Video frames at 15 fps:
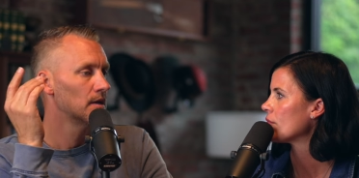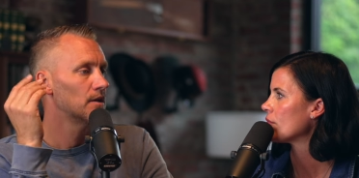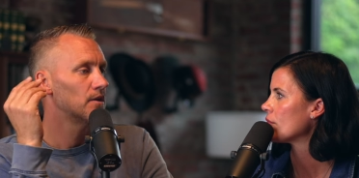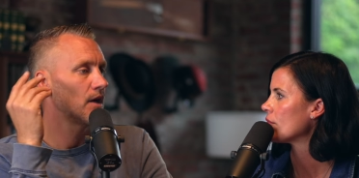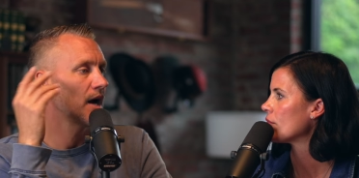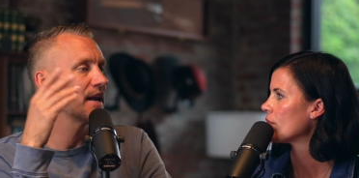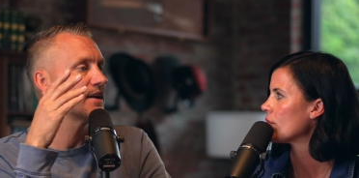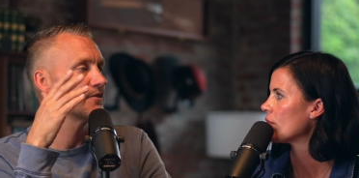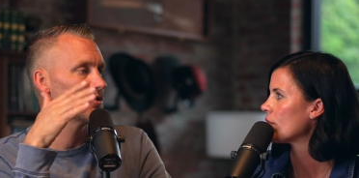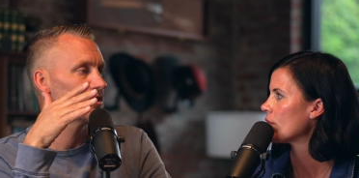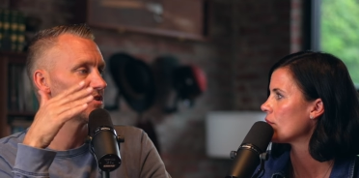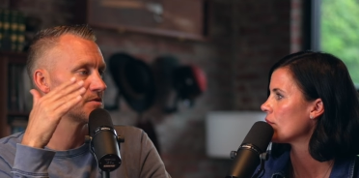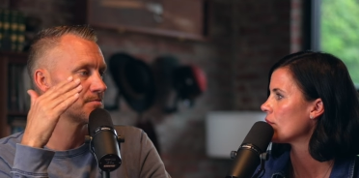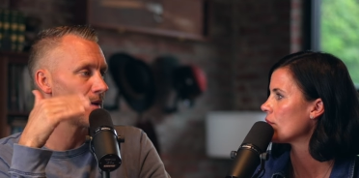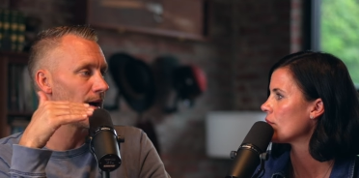Speaker 1: Not every
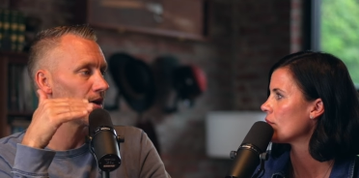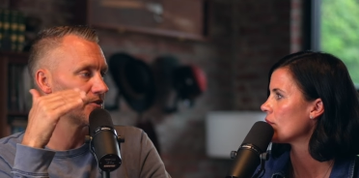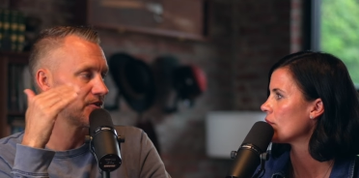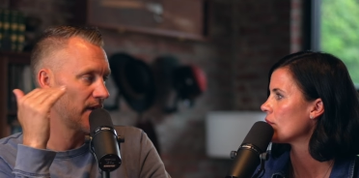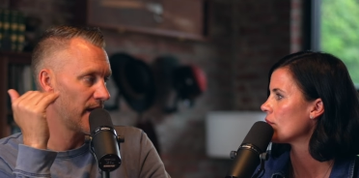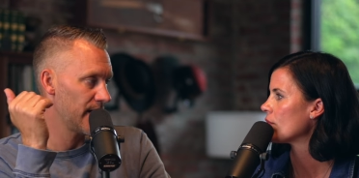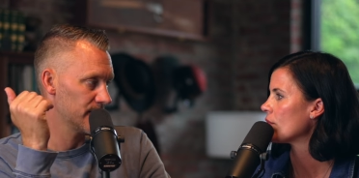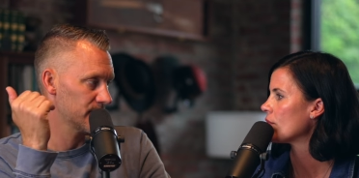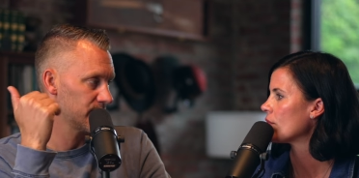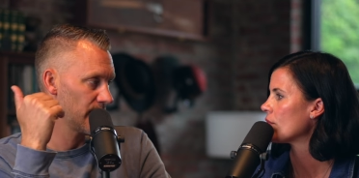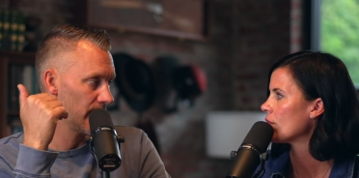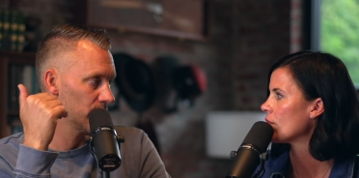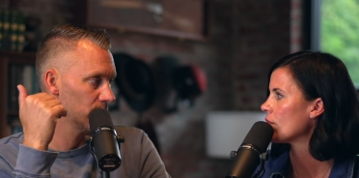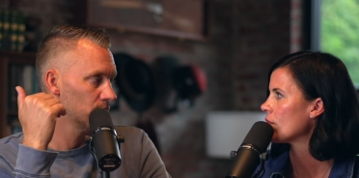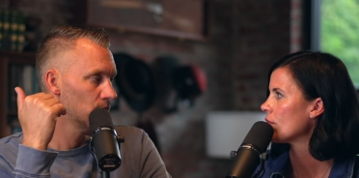spouse has
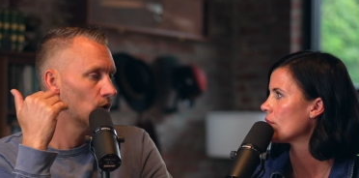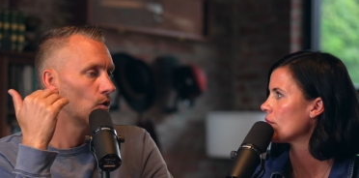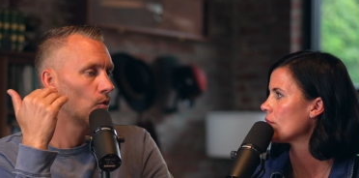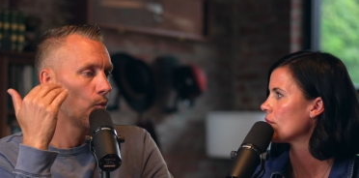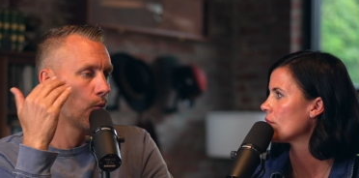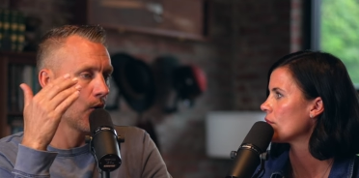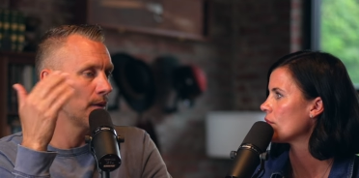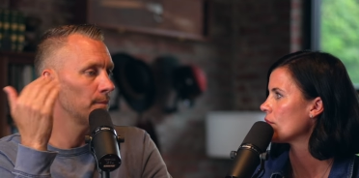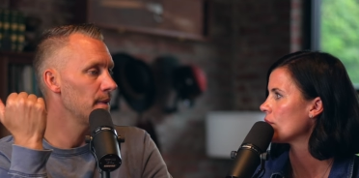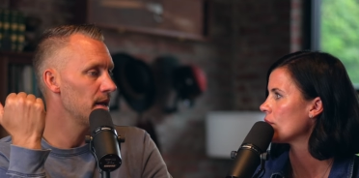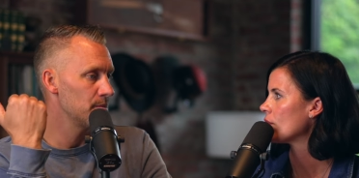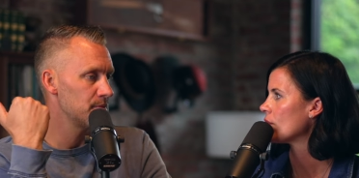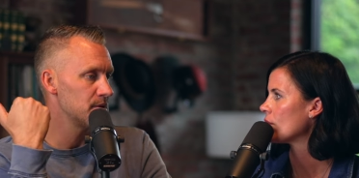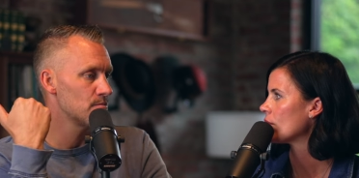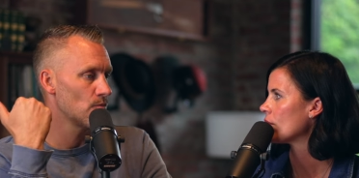that. One may
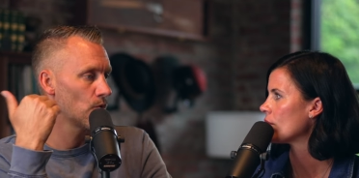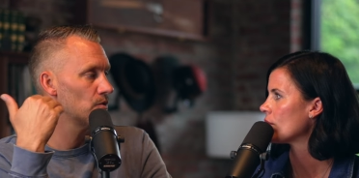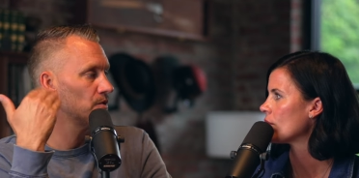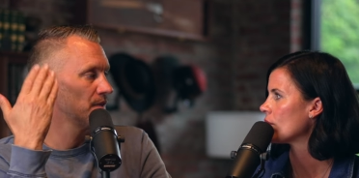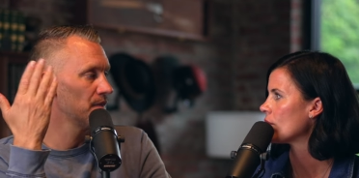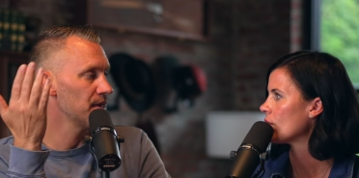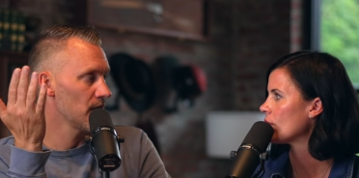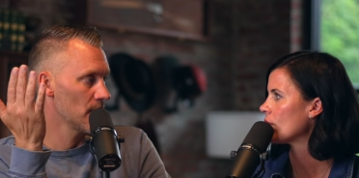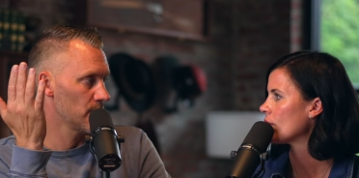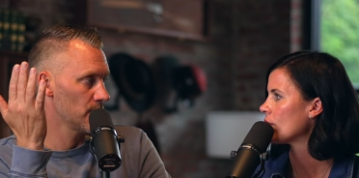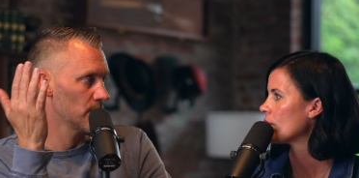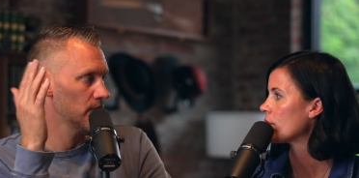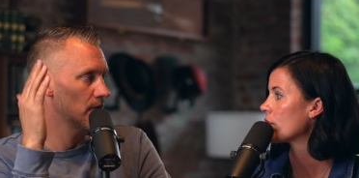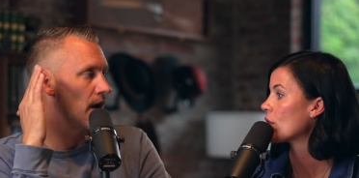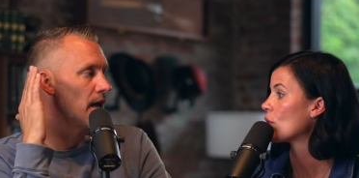be more than the
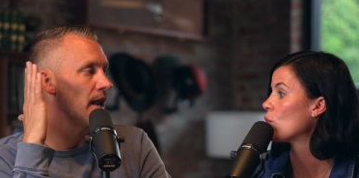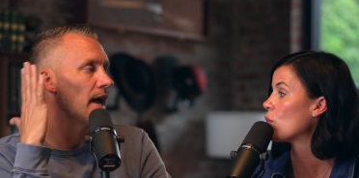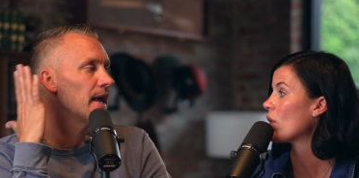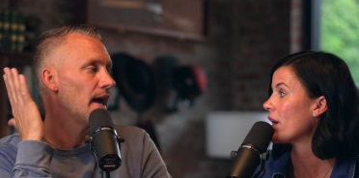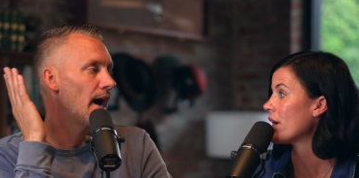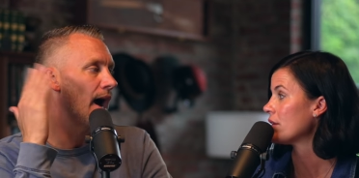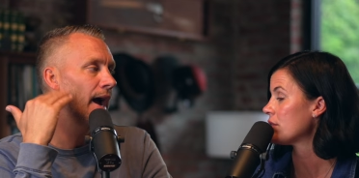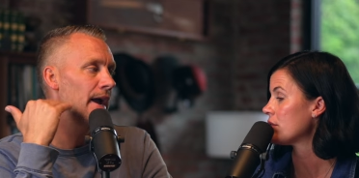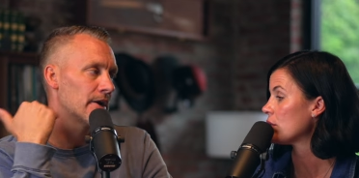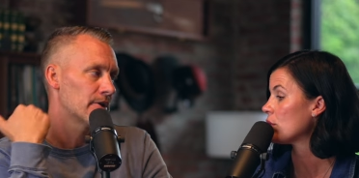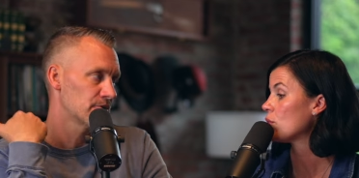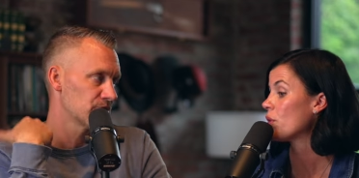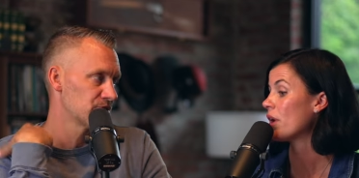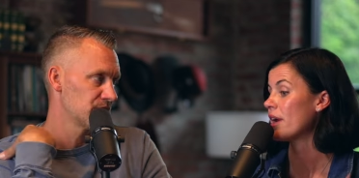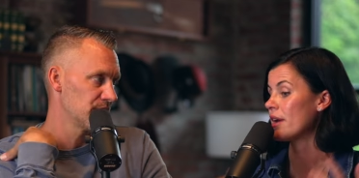other. And I, right. I
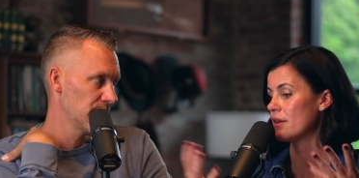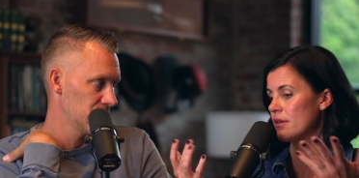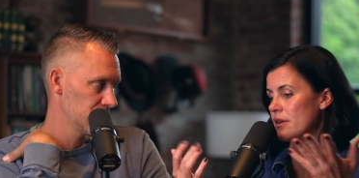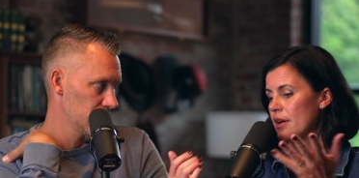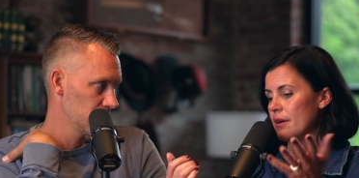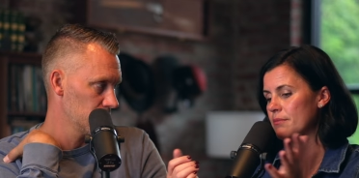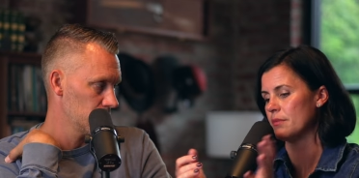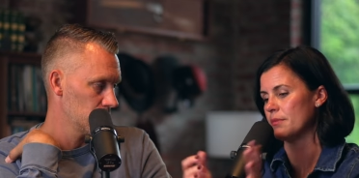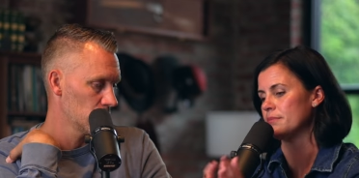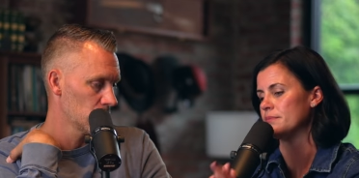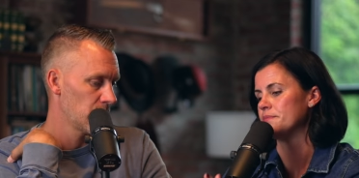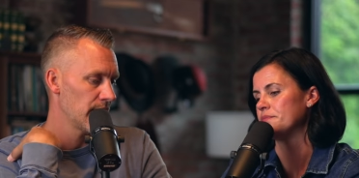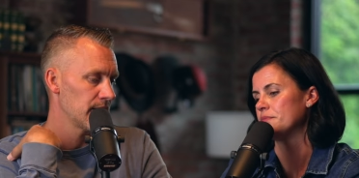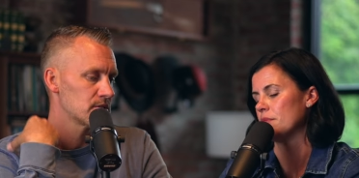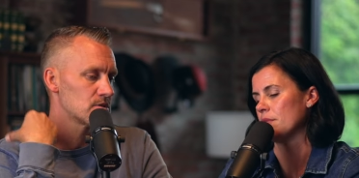understand right. it. Yeah.
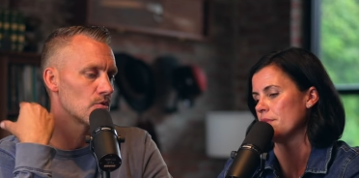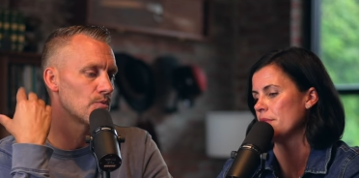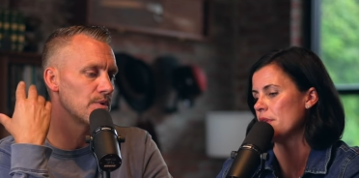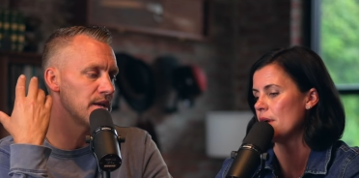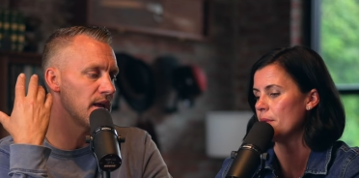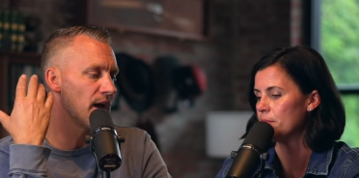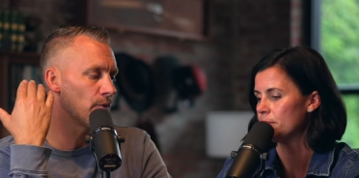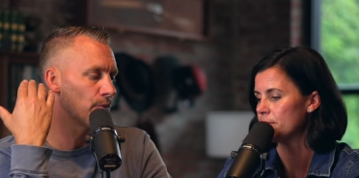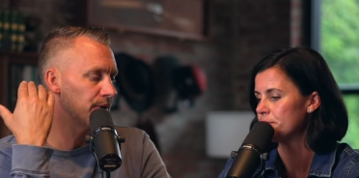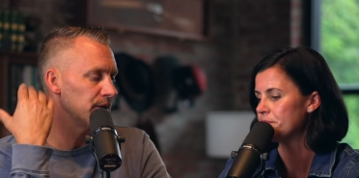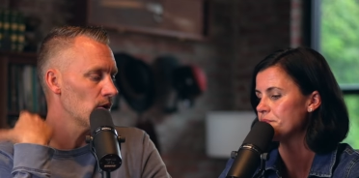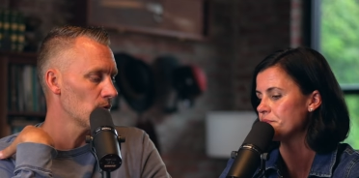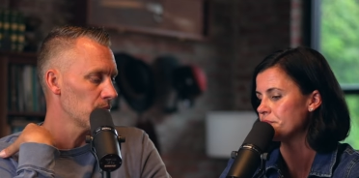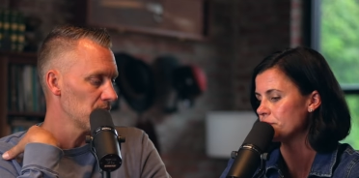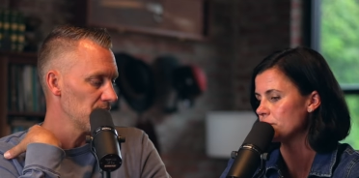Okay, so we, yeah. ha we
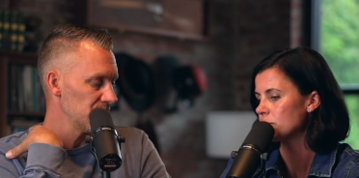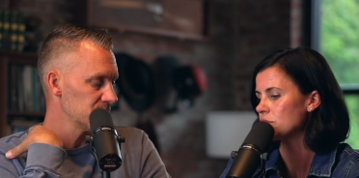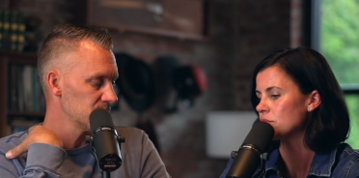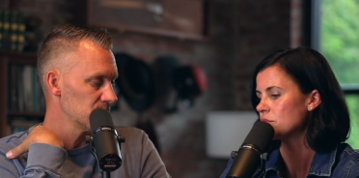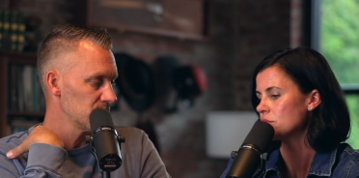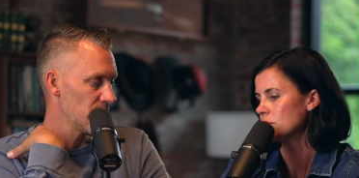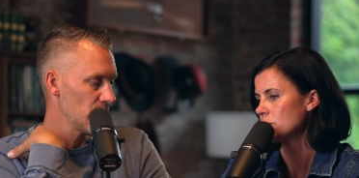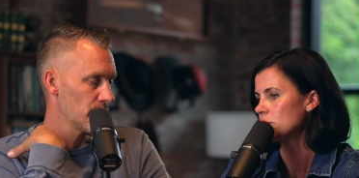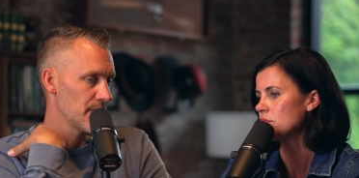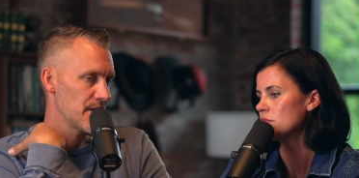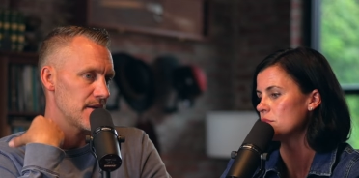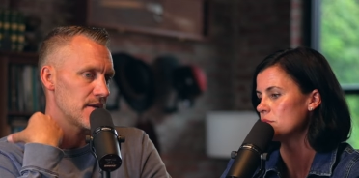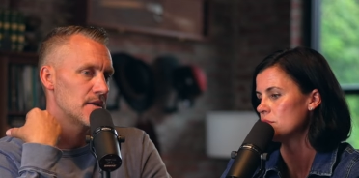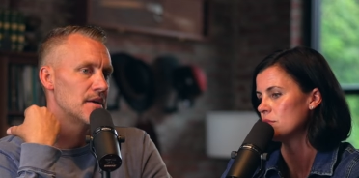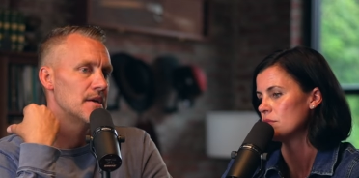are blessed in that
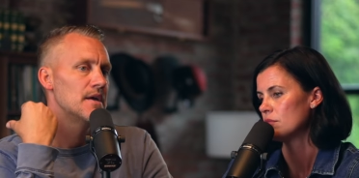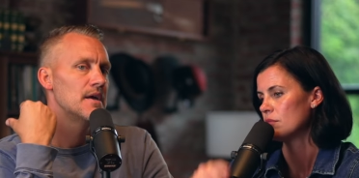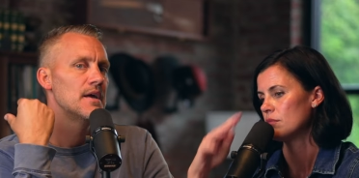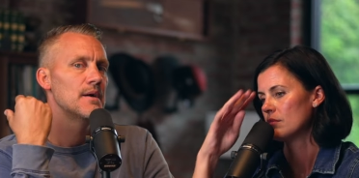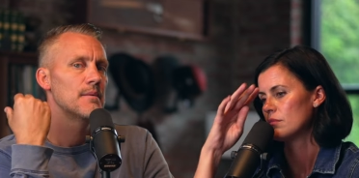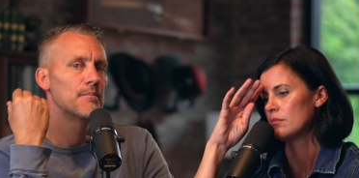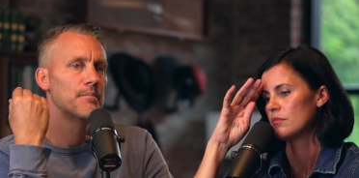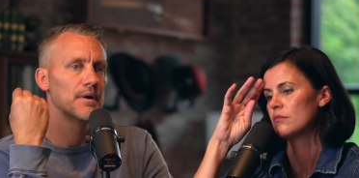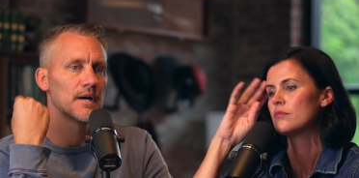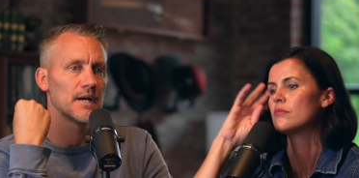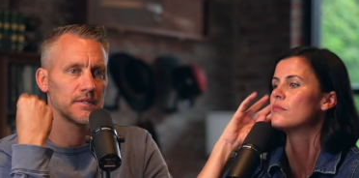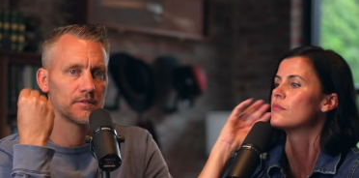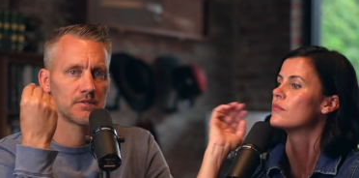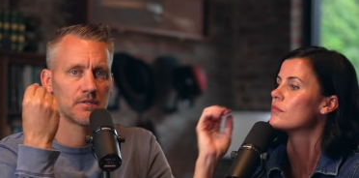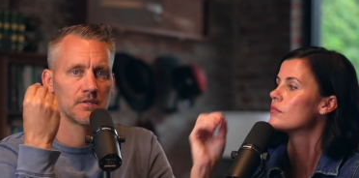way.
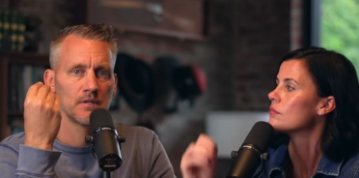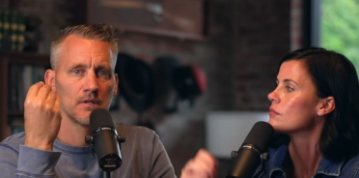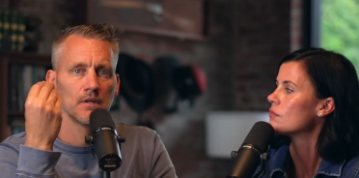But